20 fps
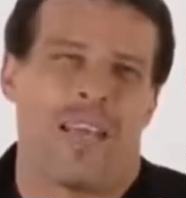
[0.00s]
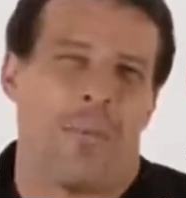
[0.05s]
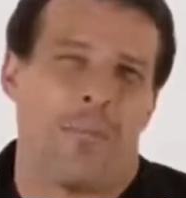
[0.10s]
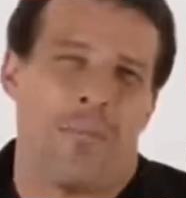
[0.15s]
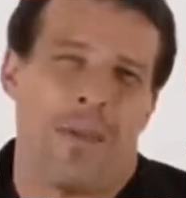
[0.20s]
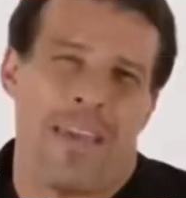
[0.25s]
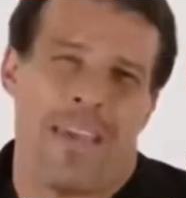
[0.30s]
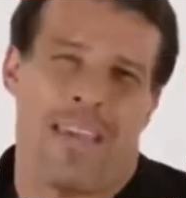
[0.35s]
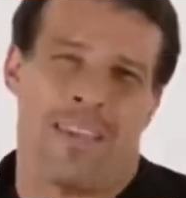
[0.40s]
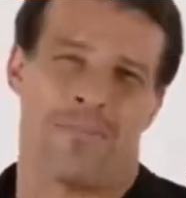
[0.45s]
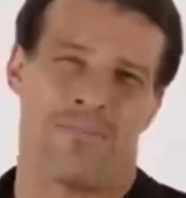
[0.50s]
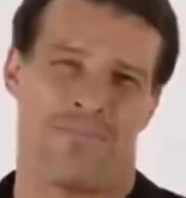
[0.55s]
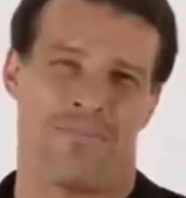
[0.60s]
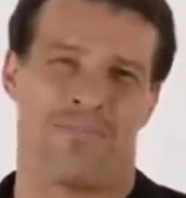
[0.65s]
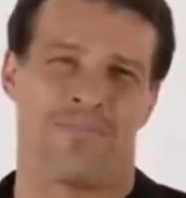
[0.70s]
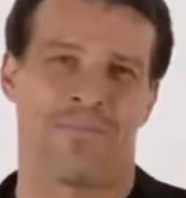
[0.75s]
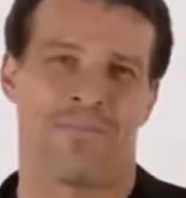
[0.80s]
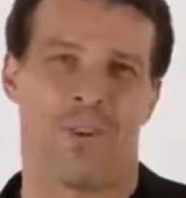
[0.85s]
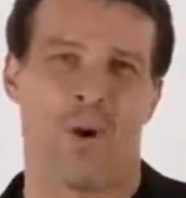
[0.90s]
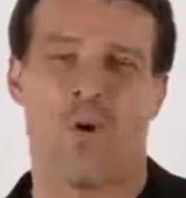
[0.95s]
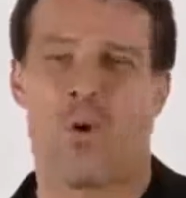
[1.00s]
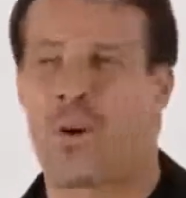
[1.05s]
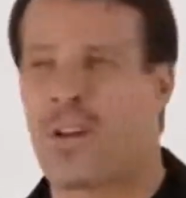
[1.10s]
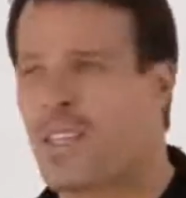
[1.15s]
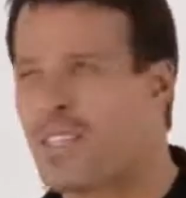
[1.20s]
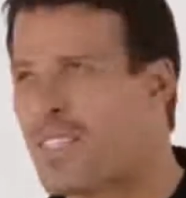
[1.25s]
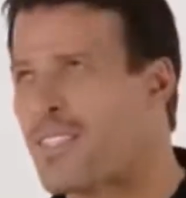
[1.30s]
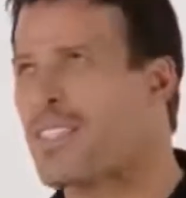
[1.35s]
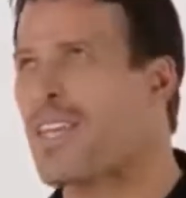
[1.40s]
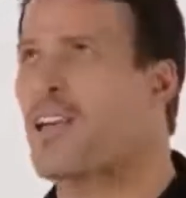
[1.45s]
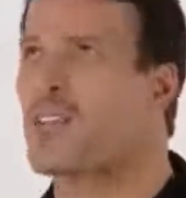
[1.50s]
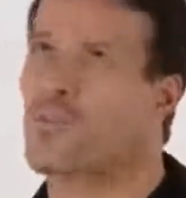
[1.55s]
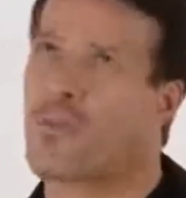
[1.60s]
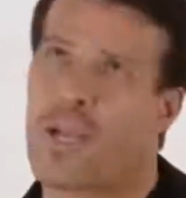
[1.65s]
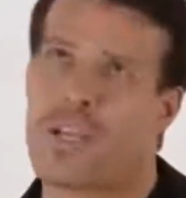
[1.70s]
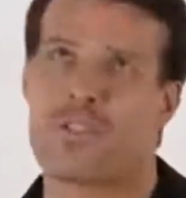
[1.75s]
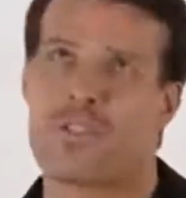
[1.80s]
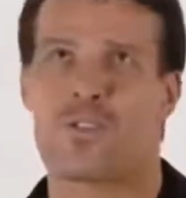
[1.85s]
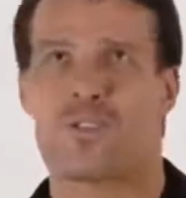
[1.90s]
And what does that mean? Corny as it sounds,